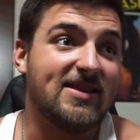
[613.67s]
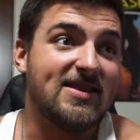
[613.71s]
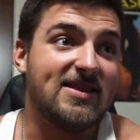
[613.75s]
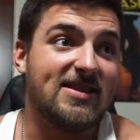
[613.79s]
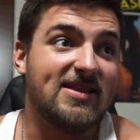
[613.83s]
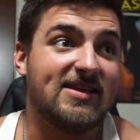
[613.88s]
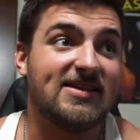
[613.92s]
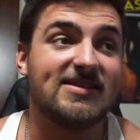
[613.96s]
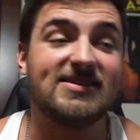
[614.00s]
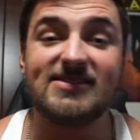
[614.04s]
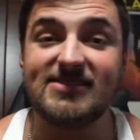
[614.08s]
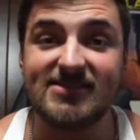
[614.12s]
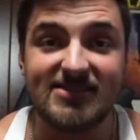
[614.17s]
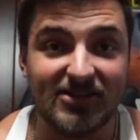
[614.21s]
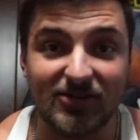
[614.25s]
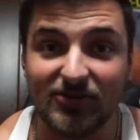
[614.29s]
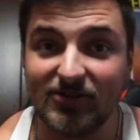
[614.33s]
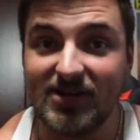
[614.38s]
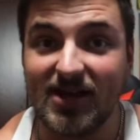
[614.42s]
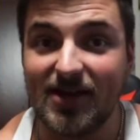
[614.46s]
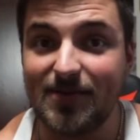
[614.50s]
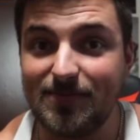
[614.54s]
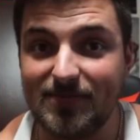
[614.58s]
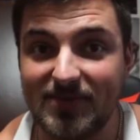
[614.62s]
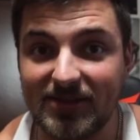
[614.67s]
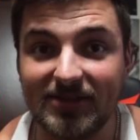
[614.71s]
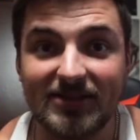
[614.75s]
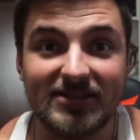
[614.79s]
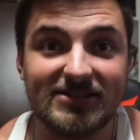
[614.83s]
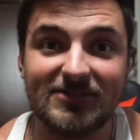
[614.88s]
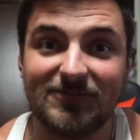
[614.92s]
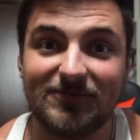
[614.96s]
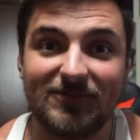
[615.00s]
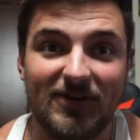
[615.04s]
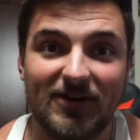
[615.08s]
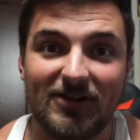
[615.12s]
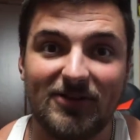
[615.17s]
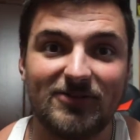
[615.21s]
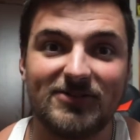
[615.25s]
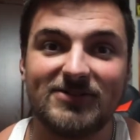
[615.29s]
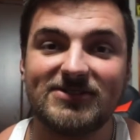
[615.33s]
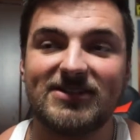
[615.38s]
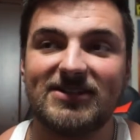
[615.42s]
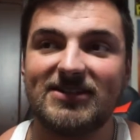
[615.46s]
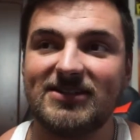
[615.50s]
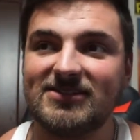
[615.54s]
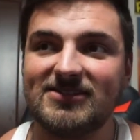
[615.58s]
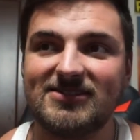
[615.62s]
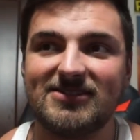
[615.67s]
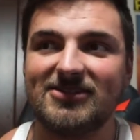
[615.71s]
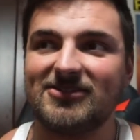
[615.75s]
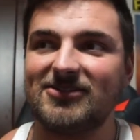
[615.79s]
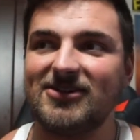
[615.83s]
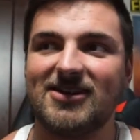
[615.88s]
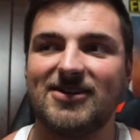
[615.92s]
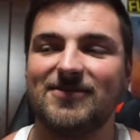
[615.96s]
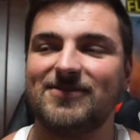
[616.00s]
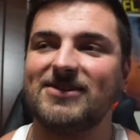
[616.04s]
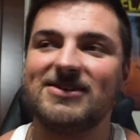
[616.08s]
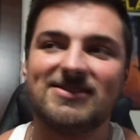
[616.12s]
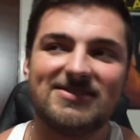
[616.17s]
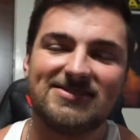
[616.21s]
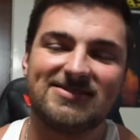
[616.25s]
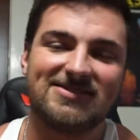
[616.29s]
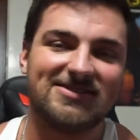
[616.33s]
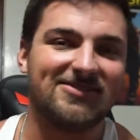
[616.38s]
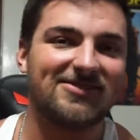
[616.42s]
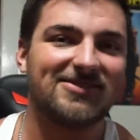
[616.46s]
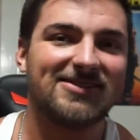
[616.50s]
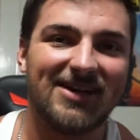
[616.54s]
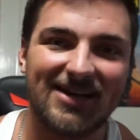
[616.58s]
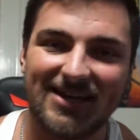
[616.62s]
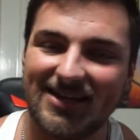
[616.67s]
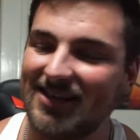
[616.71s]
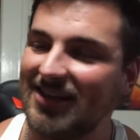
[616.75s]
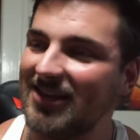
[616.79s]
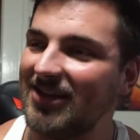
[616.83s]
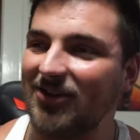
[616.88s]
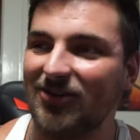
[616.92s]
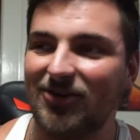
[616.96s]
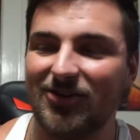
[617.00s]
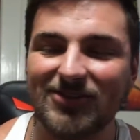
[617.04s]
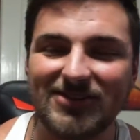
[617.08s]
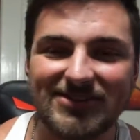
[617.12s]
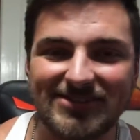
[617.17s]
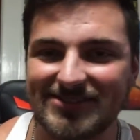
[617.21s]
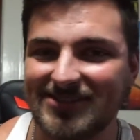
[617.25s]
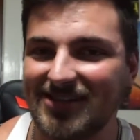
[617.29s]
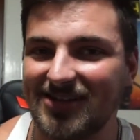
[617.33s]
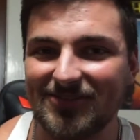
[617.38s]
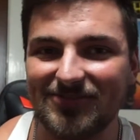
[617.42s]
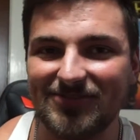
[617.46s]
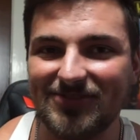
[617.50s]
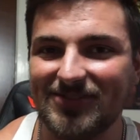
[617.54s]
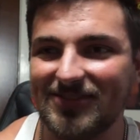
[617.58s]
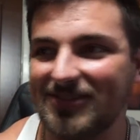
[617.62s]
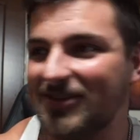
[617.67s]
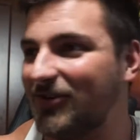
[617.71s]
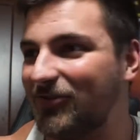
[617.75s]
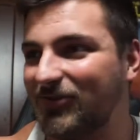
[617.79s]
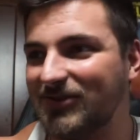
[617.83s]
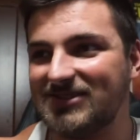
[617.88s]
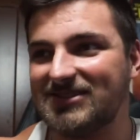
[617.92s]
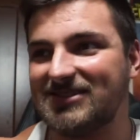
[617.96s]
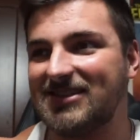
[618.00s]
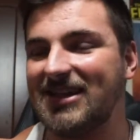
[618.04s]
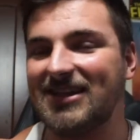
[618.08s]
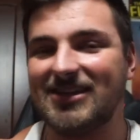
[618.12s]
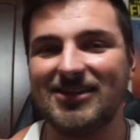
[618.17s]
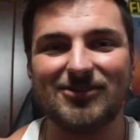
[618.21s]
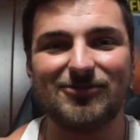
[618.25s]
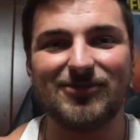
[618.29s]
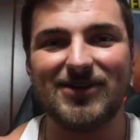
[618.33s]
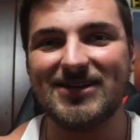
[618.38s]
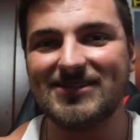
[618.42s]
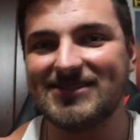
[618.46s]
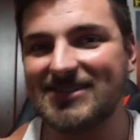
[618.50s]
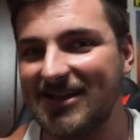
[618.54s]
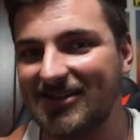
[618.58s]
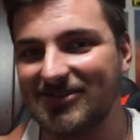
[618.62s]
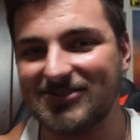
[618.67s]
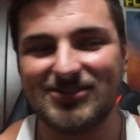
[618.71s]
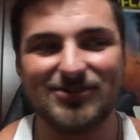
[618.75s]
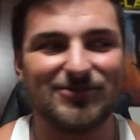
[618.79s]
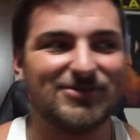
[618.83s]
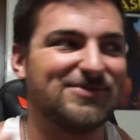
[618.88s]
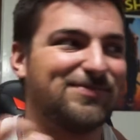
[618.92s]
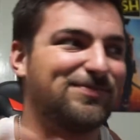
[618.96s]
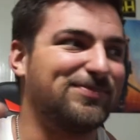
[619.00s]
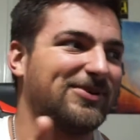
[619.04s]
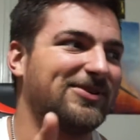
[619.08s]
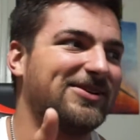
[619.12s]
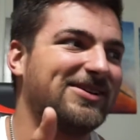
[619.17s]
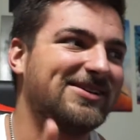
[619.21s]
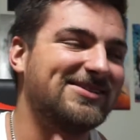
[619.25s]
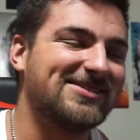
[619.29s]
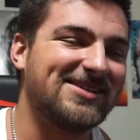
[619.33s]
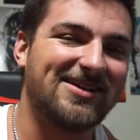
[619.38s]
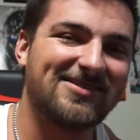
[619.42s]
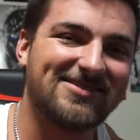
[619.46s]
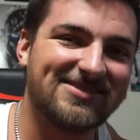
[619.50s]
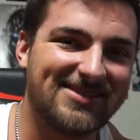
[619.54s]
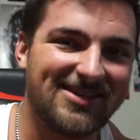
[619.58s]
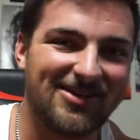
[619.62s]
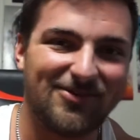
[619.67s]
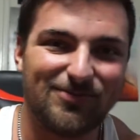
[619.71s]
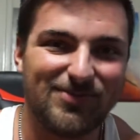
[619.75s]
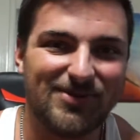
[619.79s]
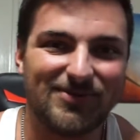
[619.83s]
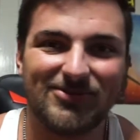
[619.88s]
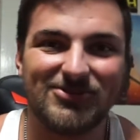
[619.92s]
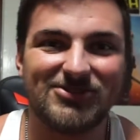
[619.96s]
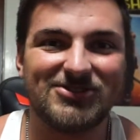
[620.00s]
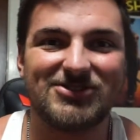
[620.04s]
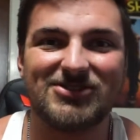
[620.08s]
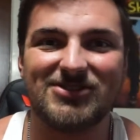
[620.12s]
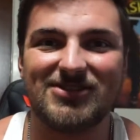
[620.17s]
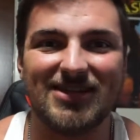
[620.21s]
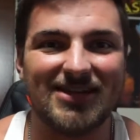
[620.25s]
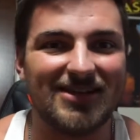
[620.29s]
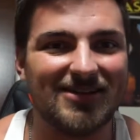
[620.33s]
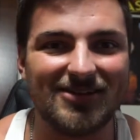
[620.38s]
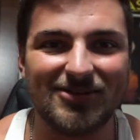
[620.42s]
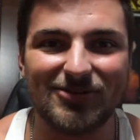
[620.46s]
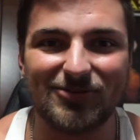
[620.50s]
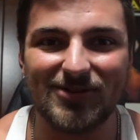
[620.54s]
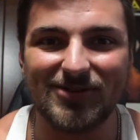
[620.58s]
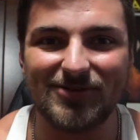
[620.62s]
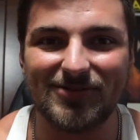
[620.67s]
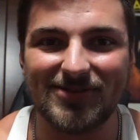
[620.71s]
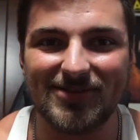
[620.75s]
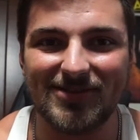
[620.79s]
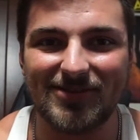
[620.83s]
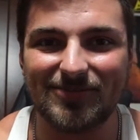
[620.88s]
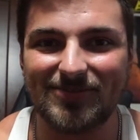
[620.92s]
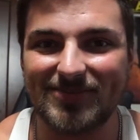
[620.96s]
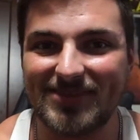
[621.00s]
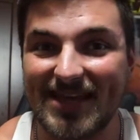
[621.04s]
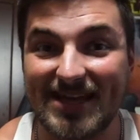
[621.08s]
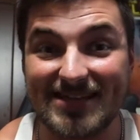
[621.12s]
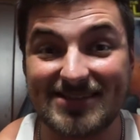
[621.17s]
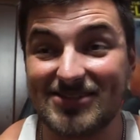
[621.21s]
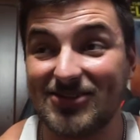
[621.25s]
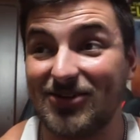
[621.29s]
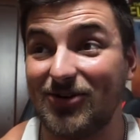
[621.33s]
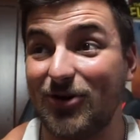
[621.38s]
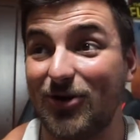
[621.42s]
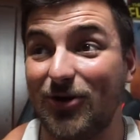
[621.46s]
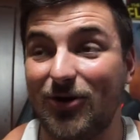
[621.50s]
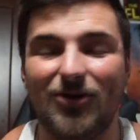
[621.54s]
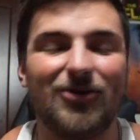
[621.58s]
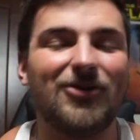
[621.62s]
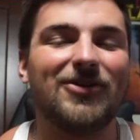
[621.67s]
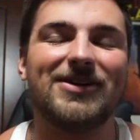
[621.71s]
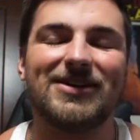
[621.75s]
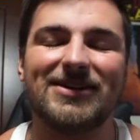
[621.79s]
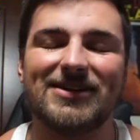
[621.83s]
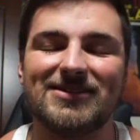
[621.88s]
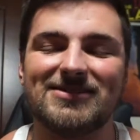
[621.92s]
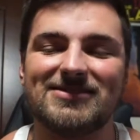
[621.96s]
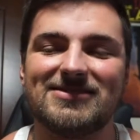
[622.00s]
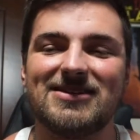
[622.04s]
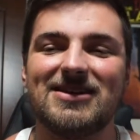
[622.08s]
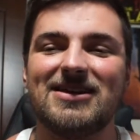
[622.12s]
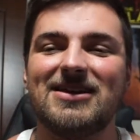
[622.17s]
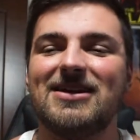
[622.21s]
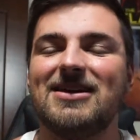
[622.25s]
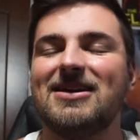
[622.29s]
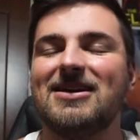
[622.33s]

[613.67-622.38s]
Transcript: He's still got millions of followers on Instagram. He's still got like all this stuff. No one's taking away his house. No one's burning his house down. People just didn't agree with him. That's all it is.